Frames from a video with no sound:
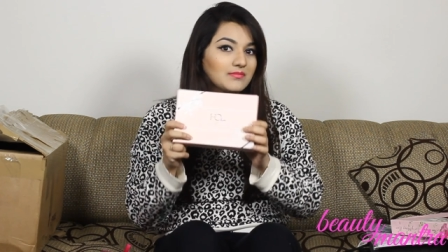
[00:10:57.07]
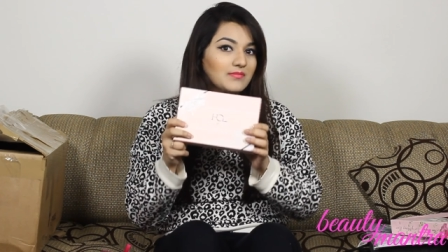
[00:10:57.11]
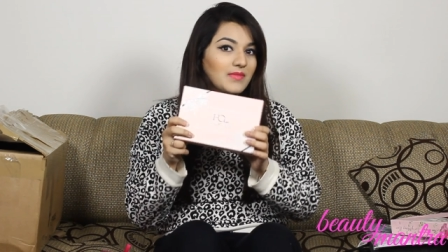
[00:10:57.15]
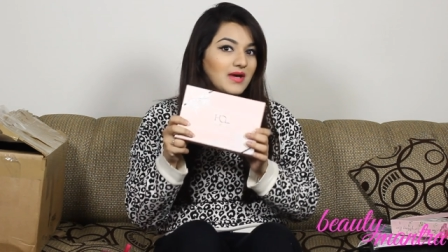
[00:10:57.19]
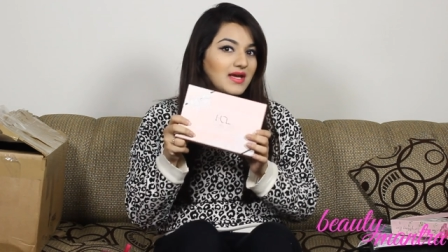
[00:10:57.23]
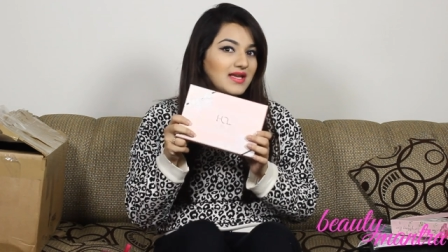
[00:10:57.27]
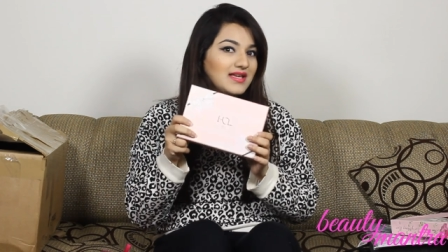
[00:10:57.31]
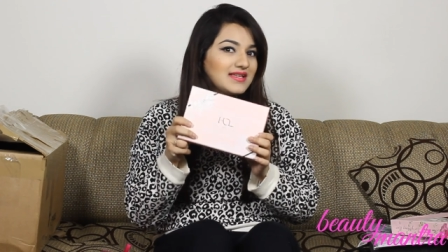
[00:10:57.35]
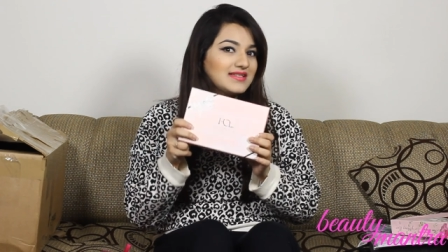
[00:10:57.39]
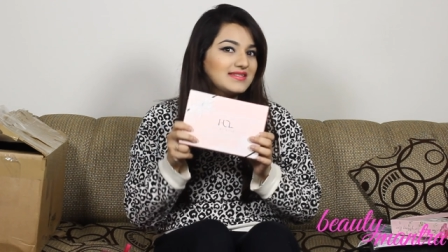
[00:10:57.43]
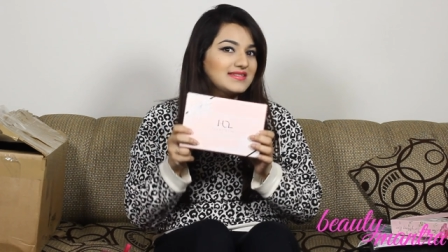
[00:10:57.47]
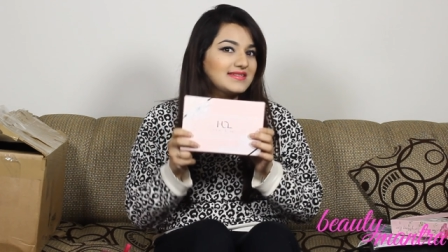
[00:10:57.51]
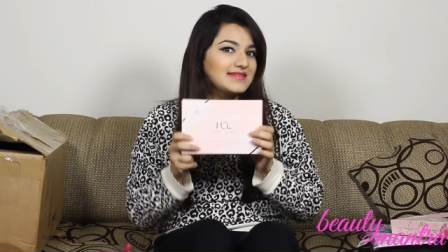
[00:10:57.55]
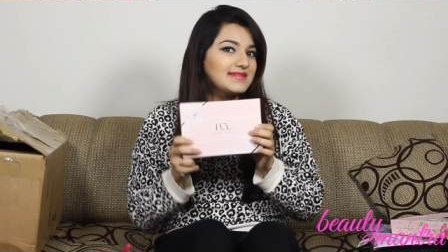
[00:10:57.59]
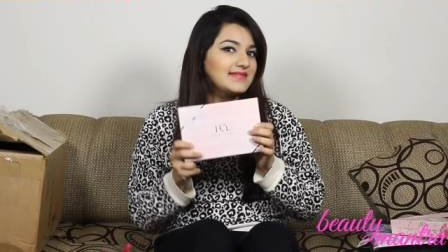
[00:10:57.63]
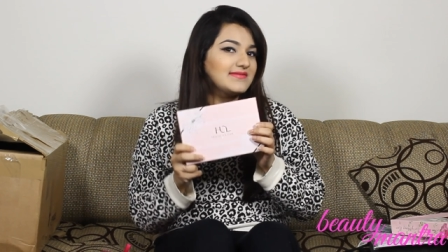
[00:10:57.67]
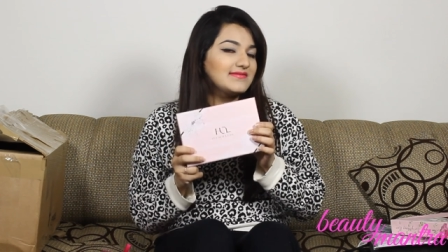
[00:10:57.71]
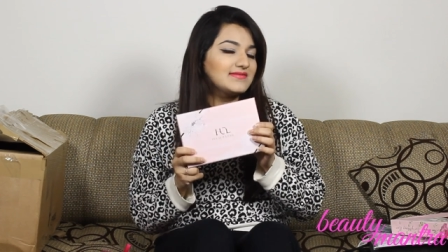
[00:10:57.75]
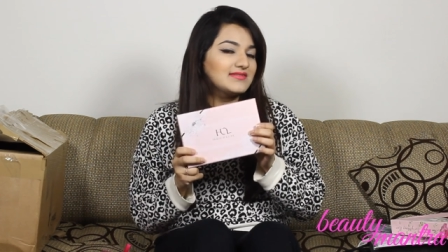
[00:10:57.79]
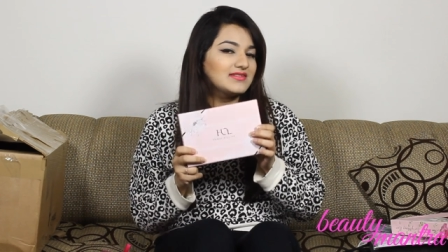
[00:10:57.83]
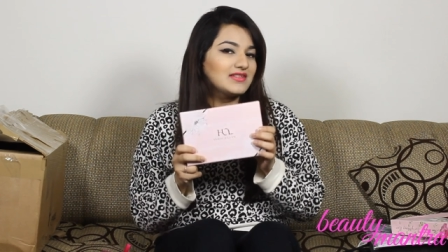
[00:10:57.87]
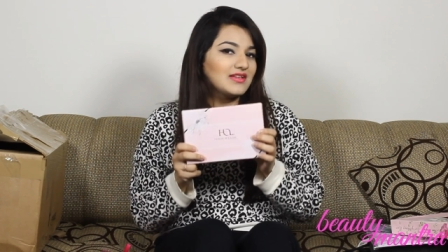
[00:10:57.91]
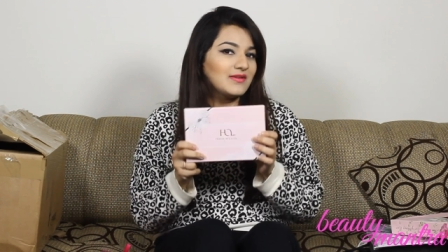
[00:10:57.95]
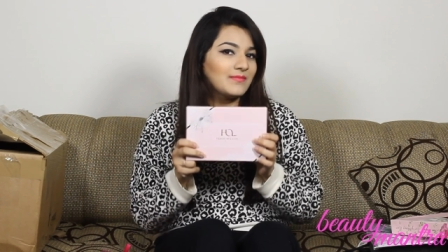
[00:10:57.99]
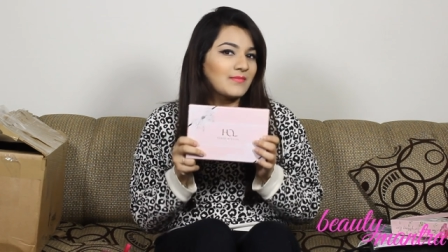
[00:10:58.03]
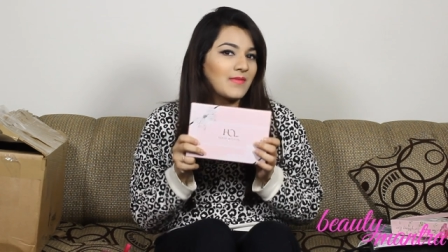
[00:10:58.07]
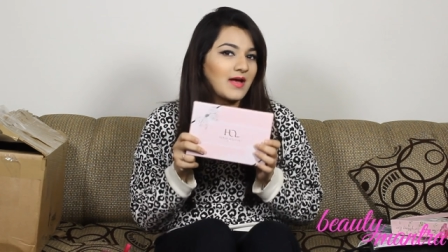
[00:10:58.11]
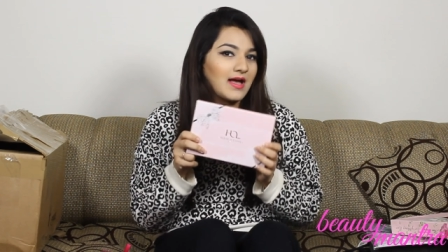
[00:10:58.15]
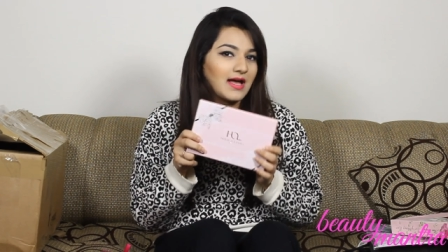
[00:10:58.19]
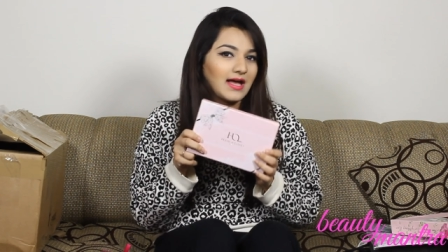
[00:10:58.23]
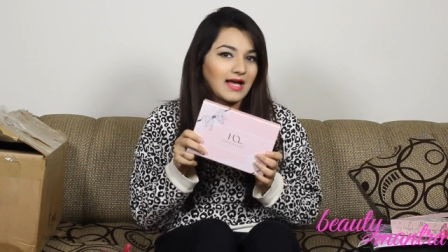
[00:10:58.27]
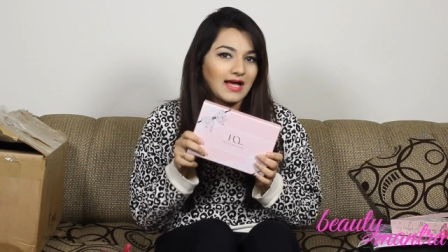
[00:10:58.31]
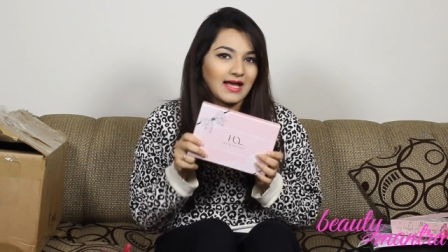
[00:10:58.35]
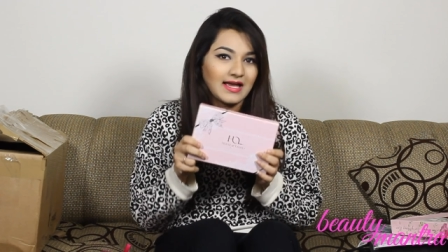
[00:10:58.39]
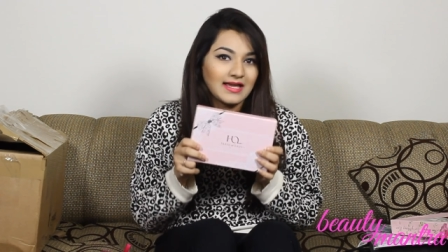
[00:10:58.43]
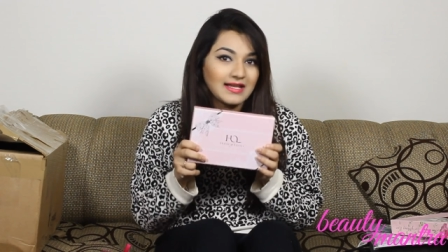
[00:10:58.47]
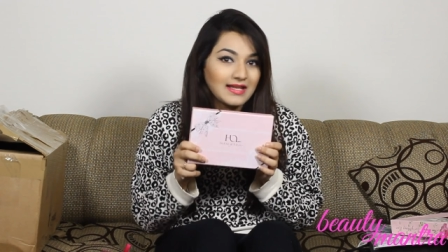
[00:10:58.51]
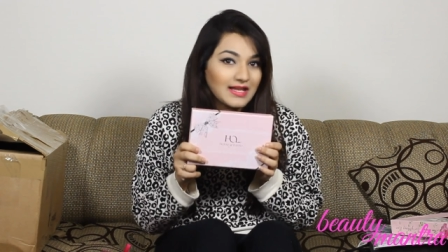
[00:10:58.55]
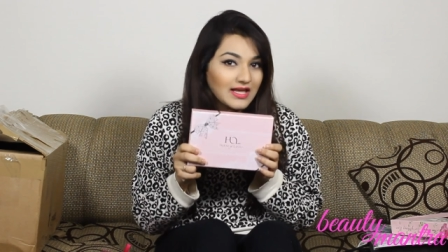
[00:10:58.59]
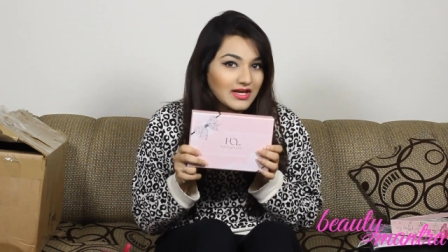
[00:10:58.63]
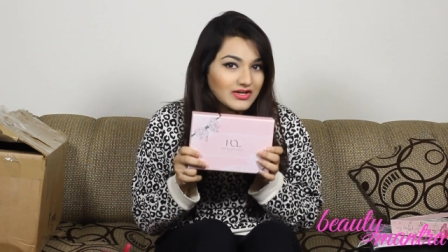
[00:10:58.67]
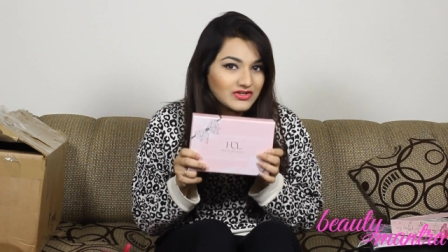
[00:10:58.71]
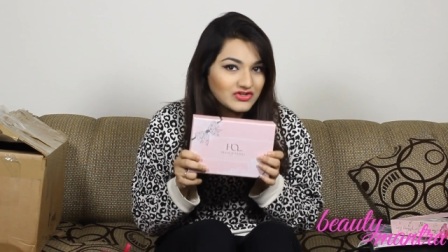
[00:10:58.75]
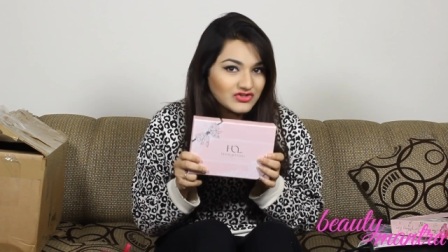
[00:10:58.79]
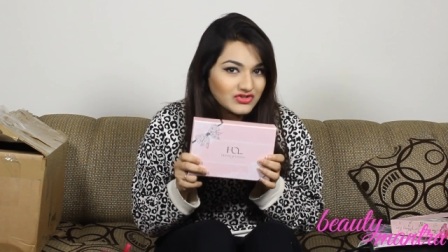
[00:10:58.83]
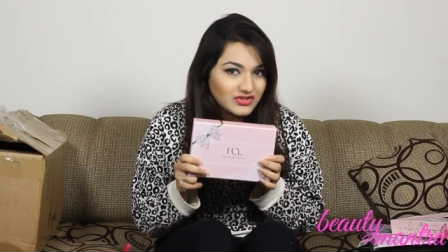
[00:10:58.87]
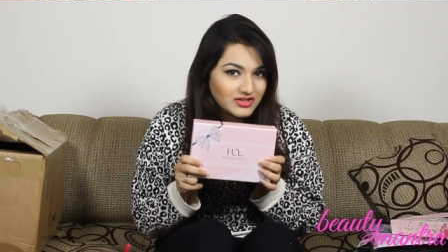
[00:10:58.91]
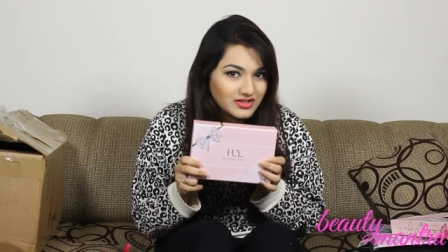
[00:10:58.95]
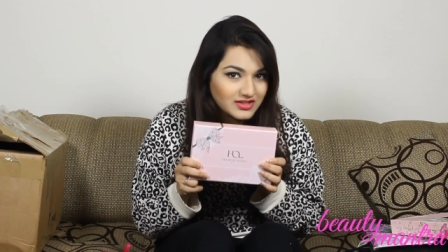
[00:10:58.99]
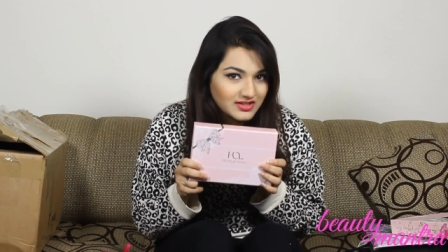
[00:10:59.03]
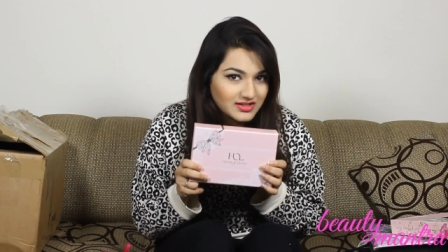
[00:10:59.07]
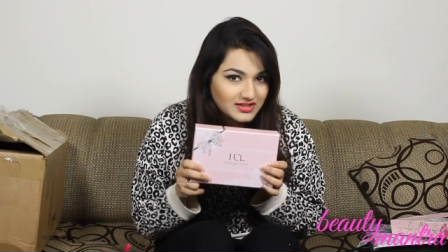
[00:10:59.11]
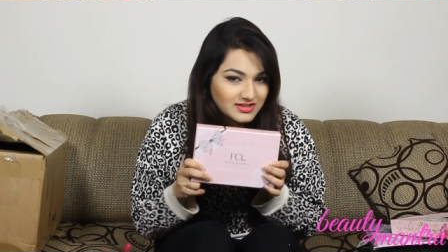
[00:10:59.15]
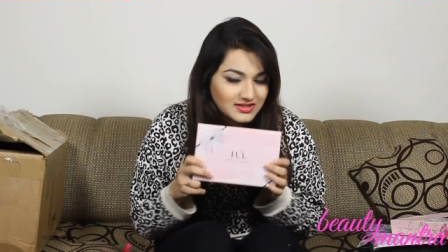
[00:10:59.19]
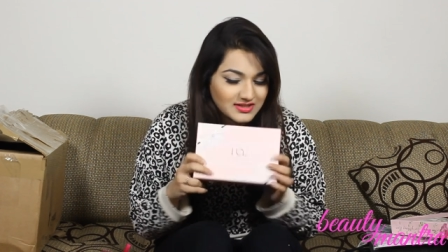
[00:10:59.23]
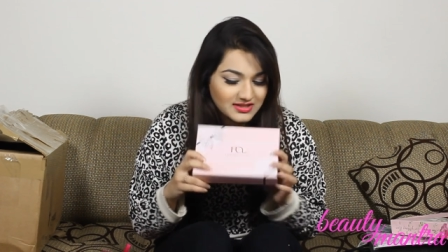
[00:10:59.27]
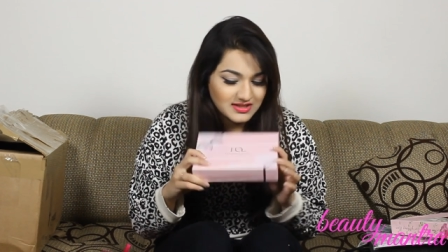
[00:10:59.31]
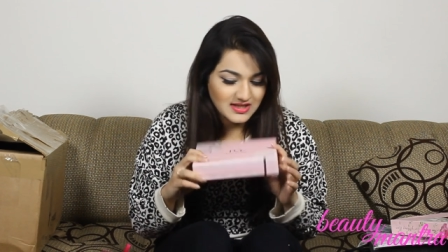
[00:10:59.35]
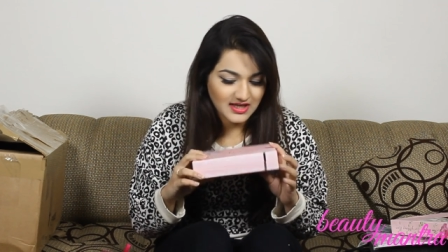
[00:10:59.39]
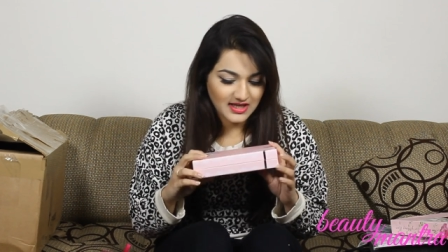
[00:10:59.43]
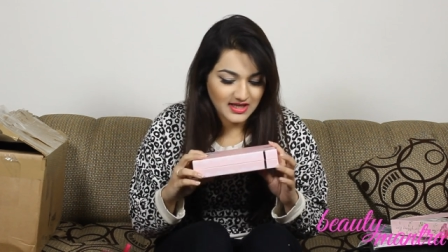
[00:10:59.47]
myself some eyelashes.